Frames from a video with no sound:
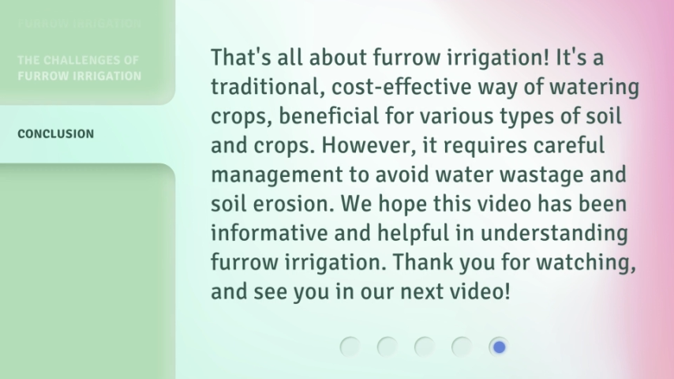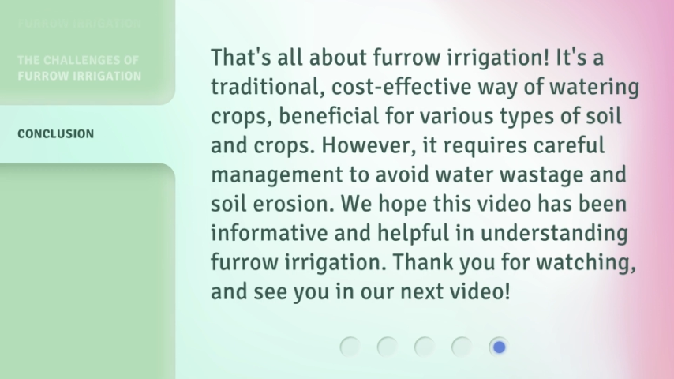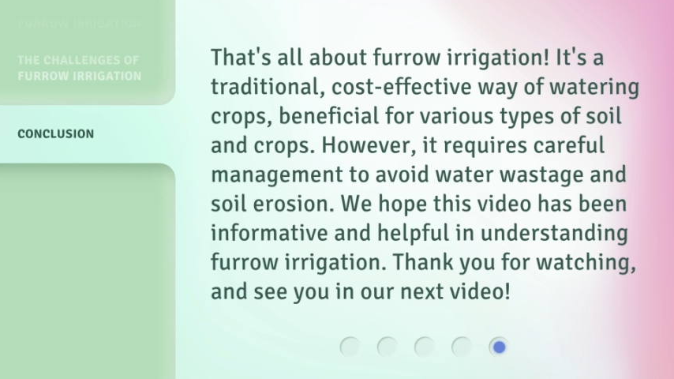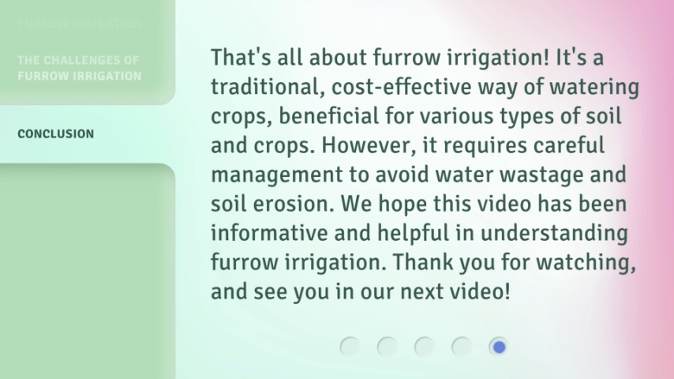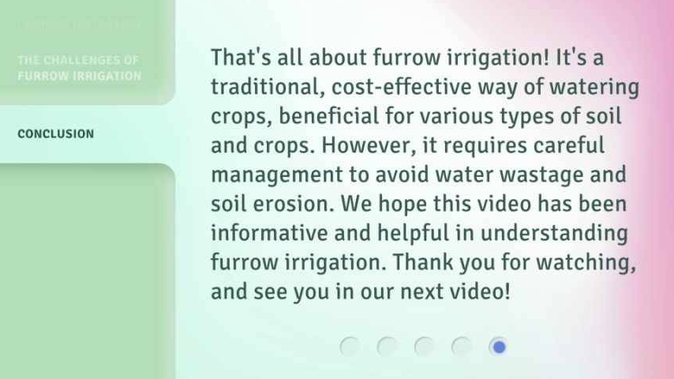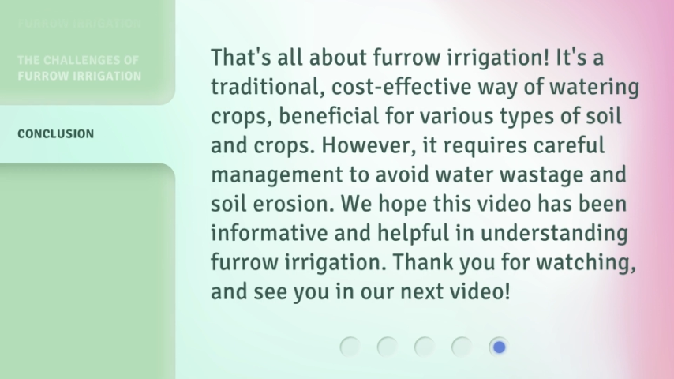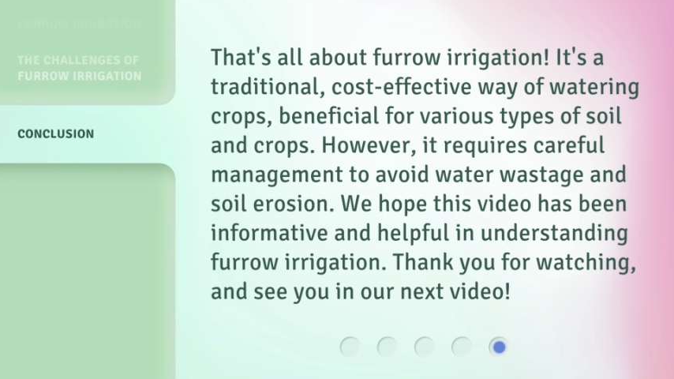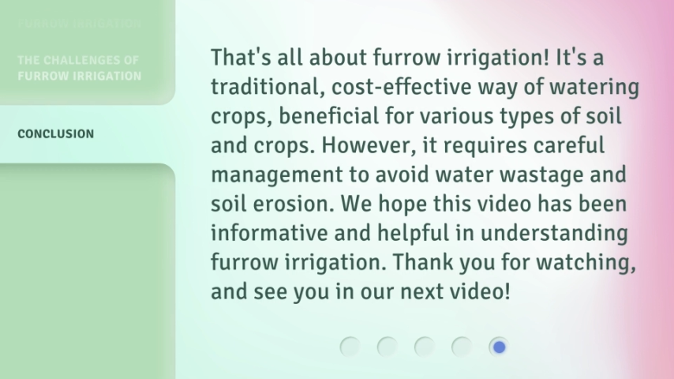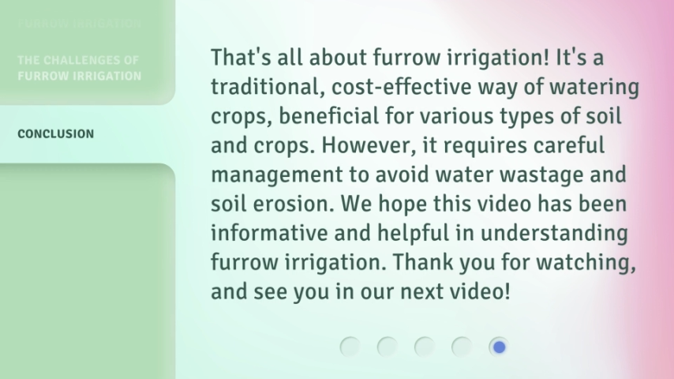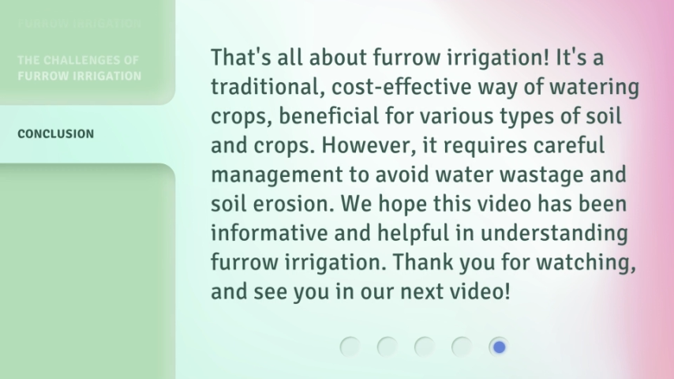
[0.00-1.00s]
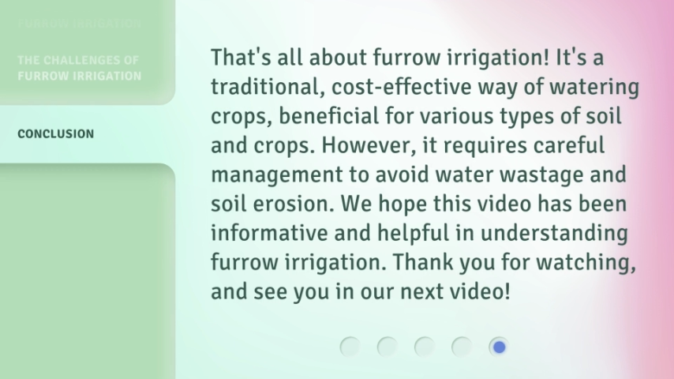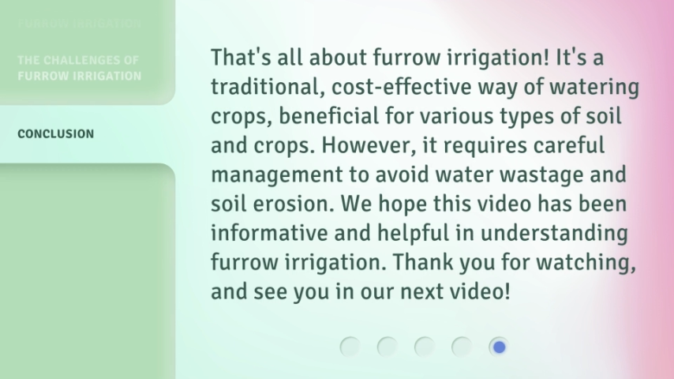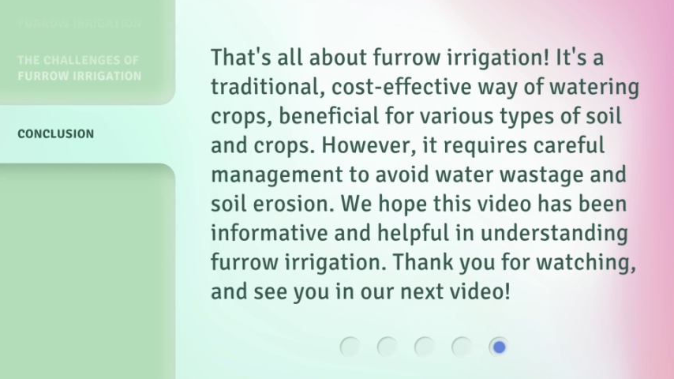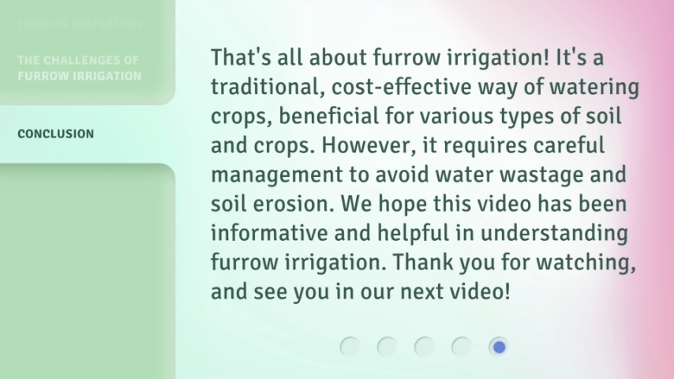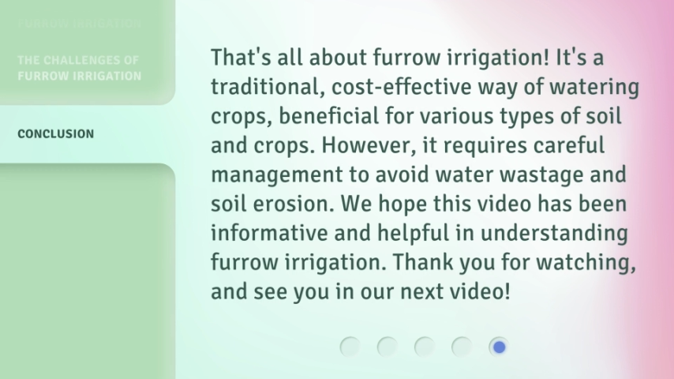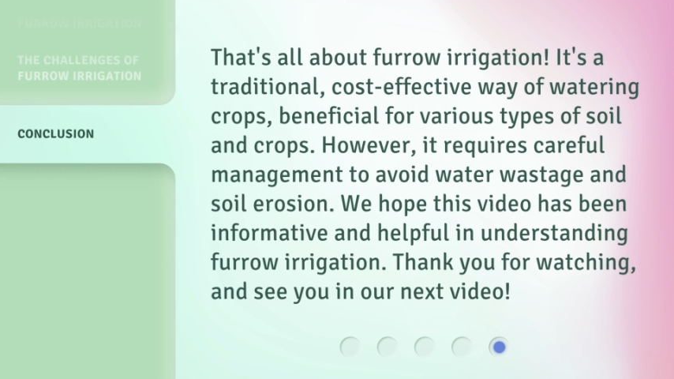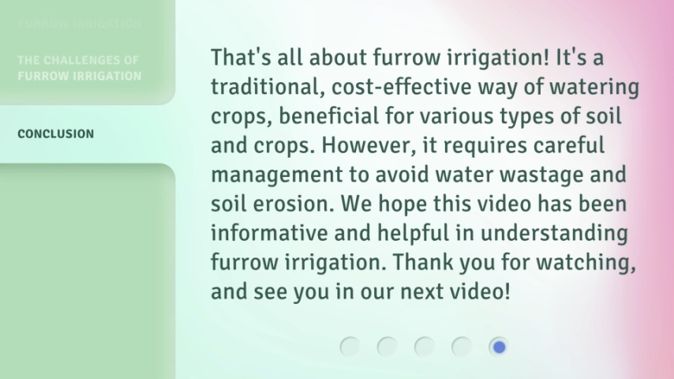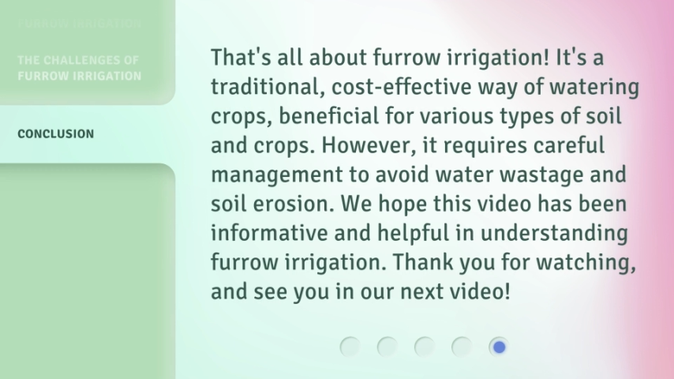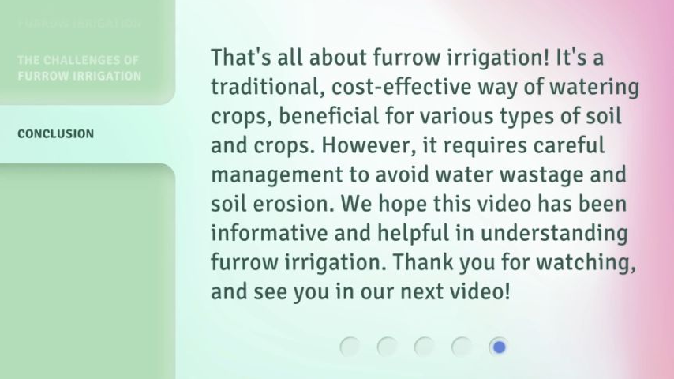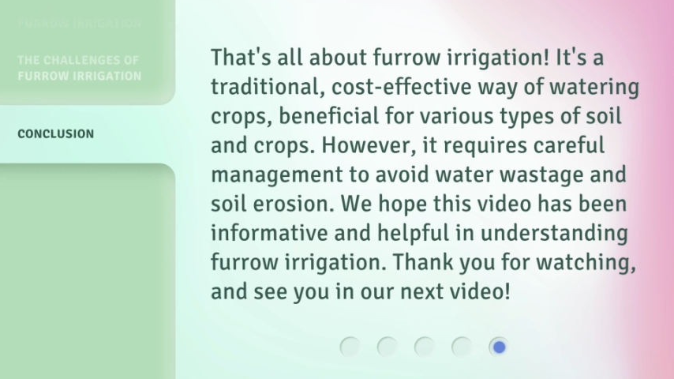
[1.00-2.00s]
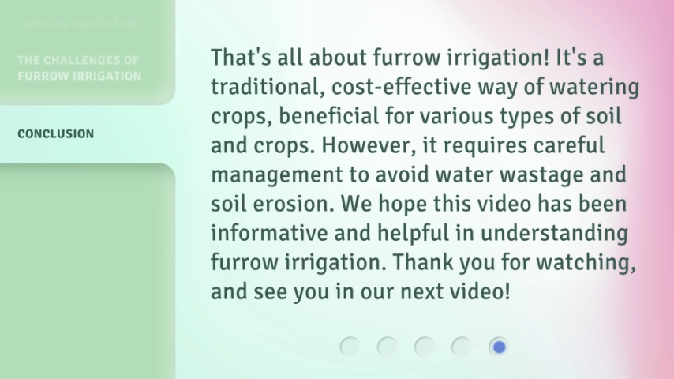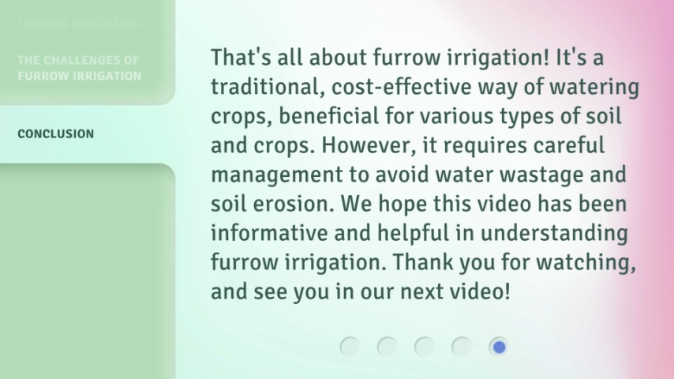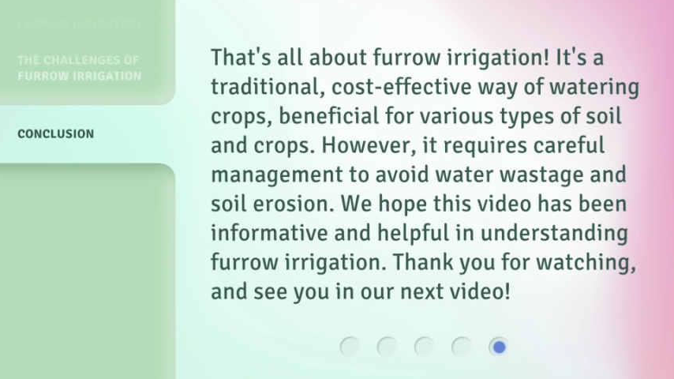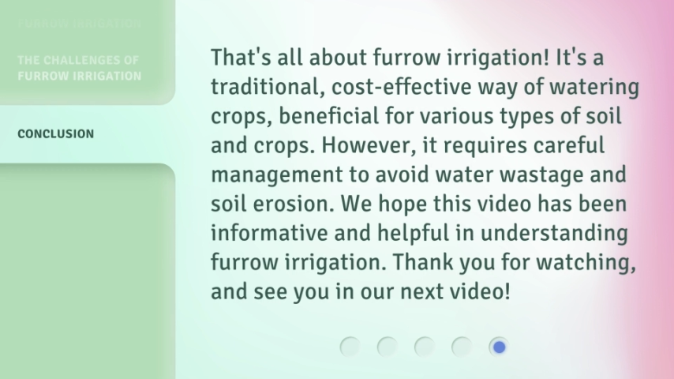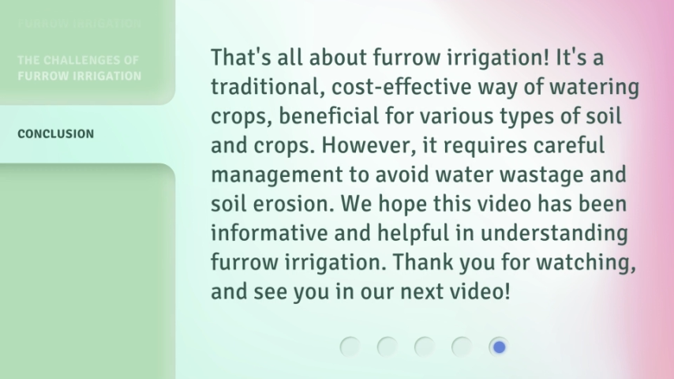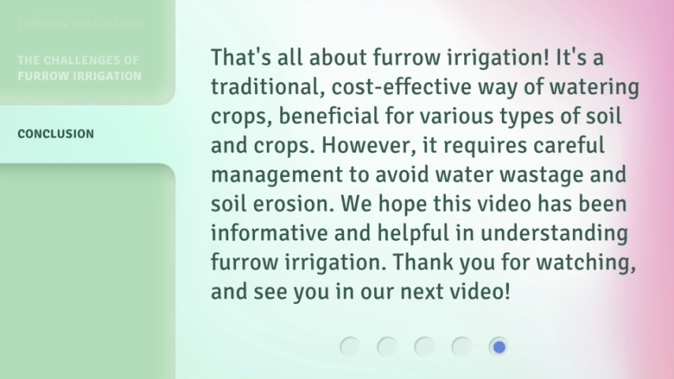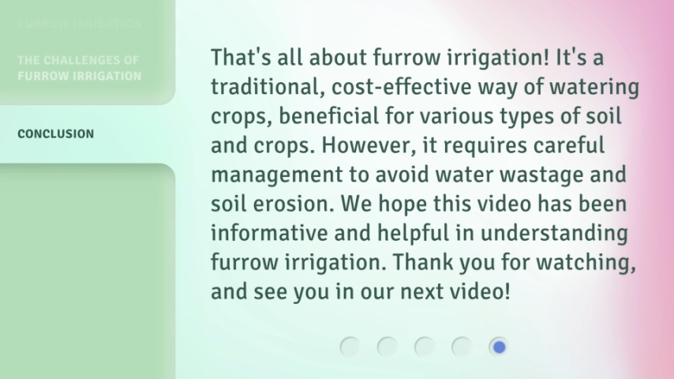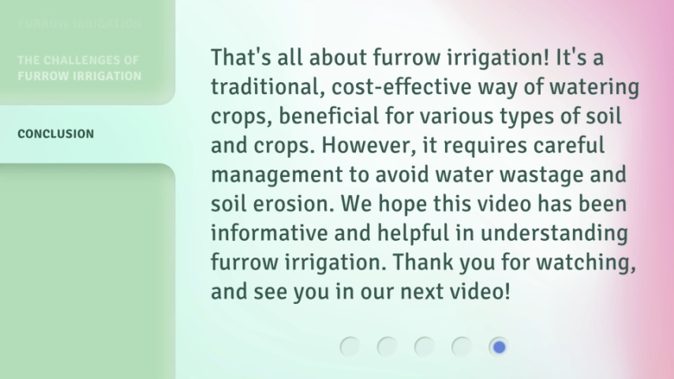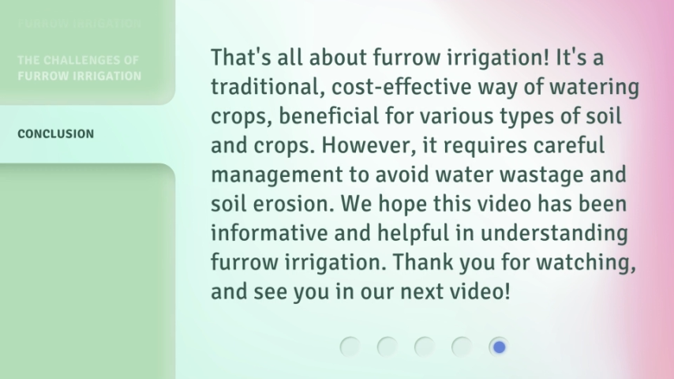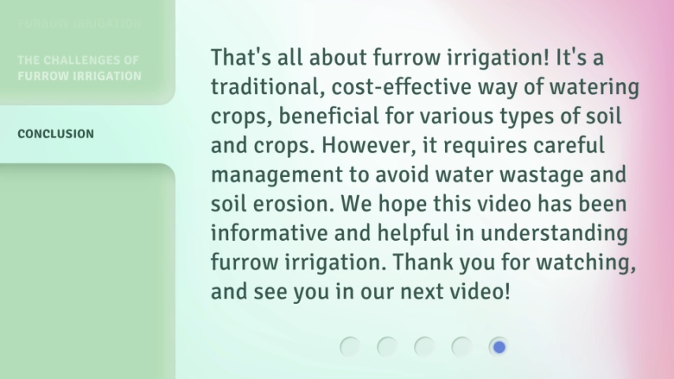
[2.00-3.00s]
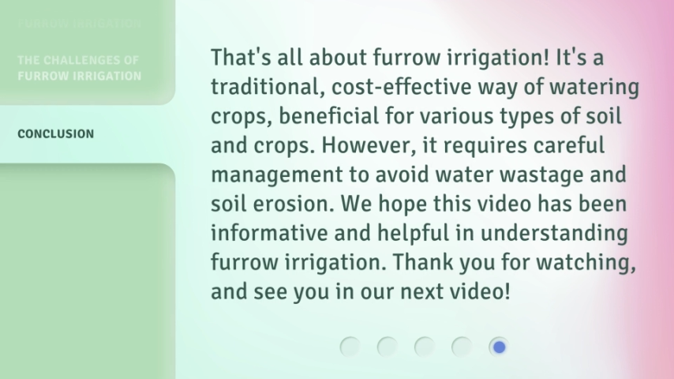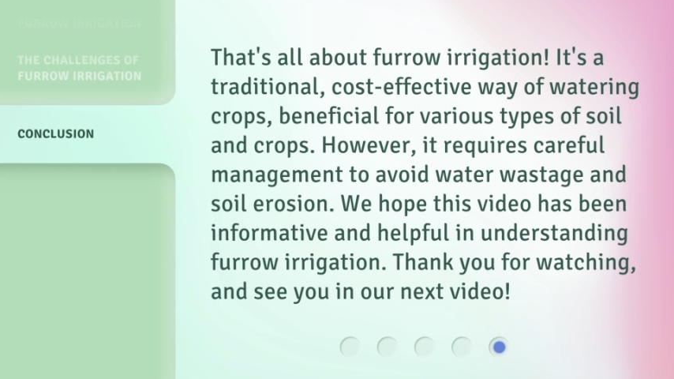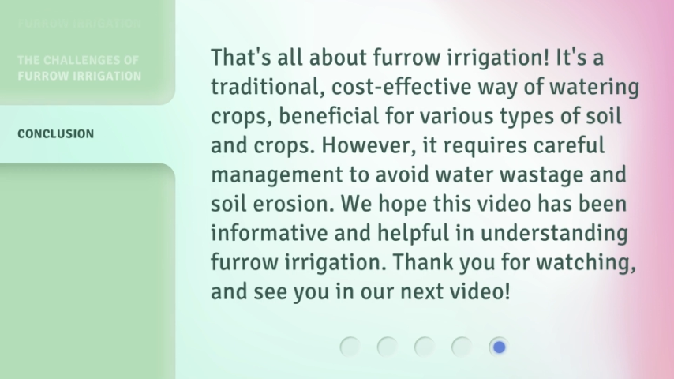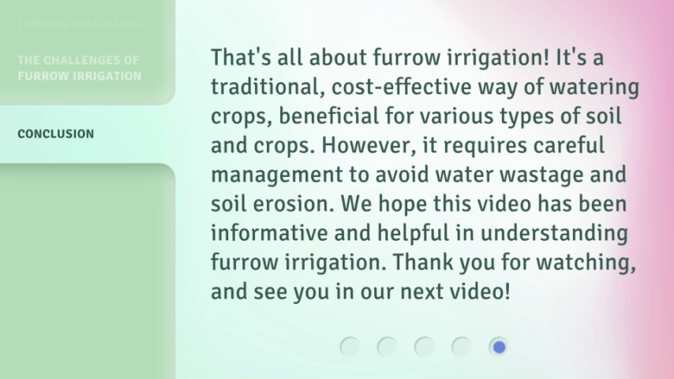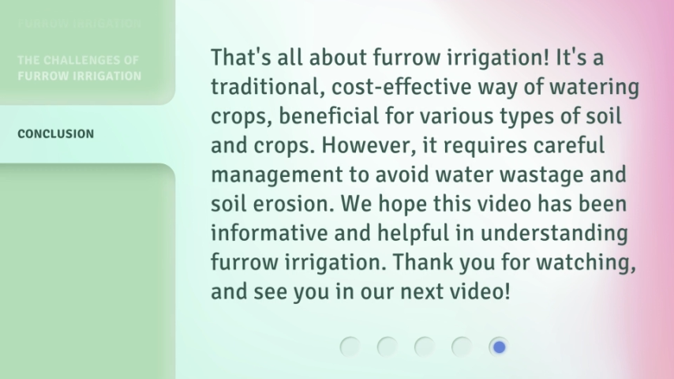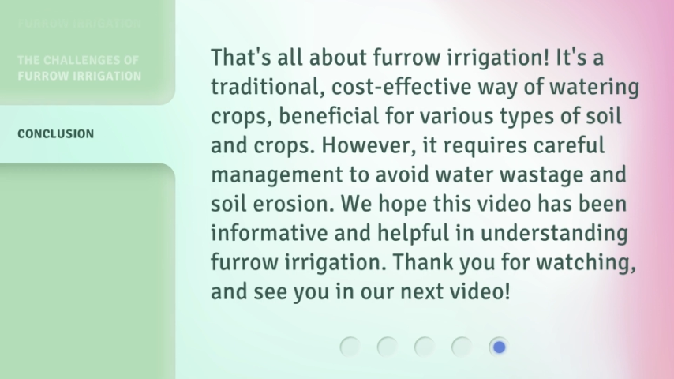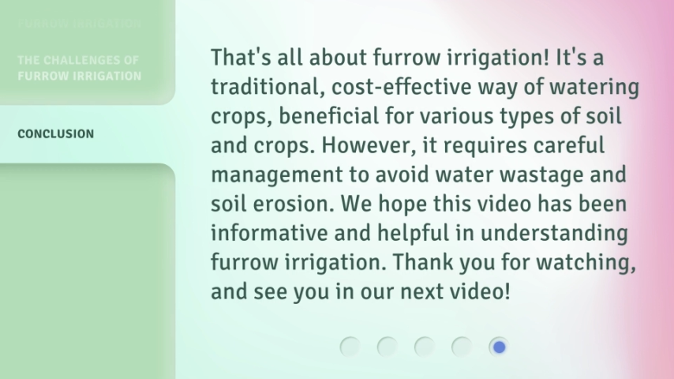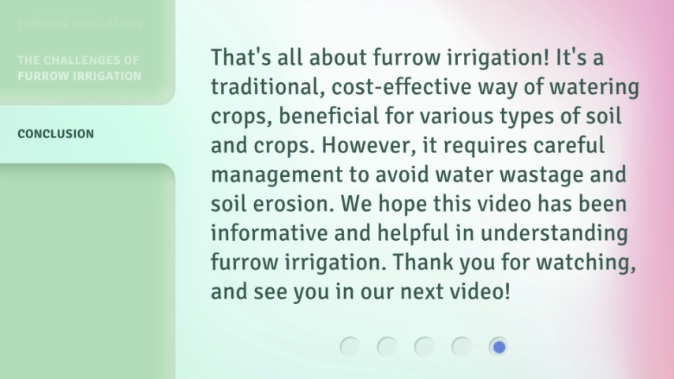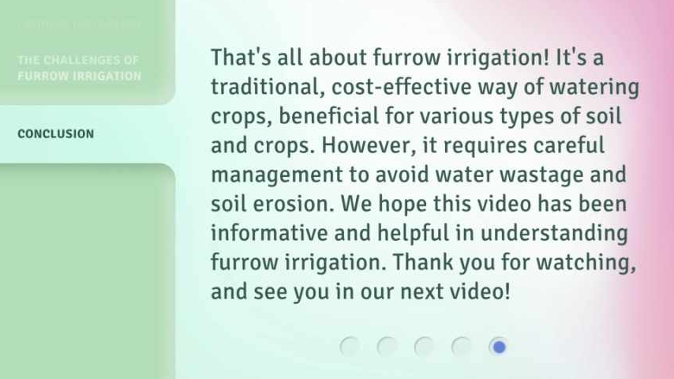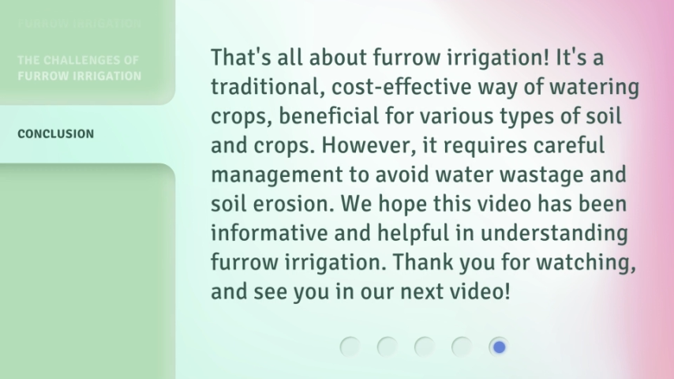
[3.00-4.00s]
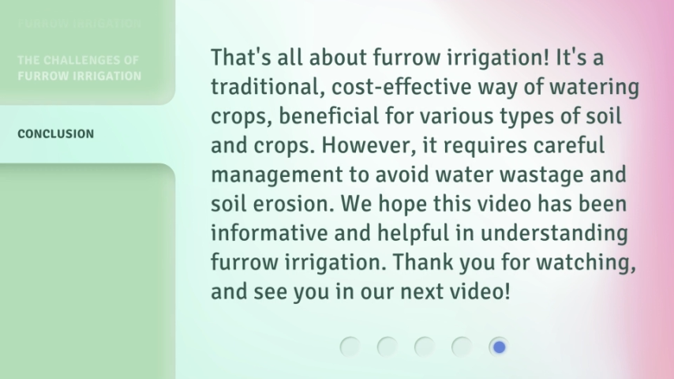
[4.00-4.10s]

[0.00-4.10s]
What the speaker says: (no speaker visible)